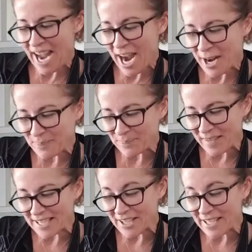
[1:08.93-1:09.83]

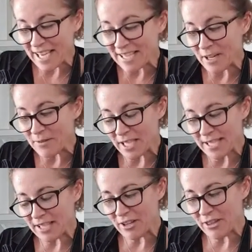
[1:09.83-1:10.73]
So I'm
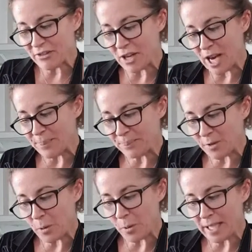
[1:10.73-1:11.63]
just going
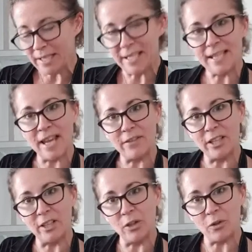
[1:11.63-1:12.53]
to quickly have a
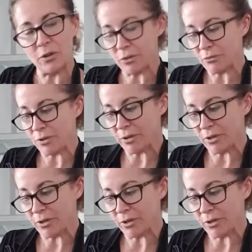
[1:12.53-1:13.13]
little look through.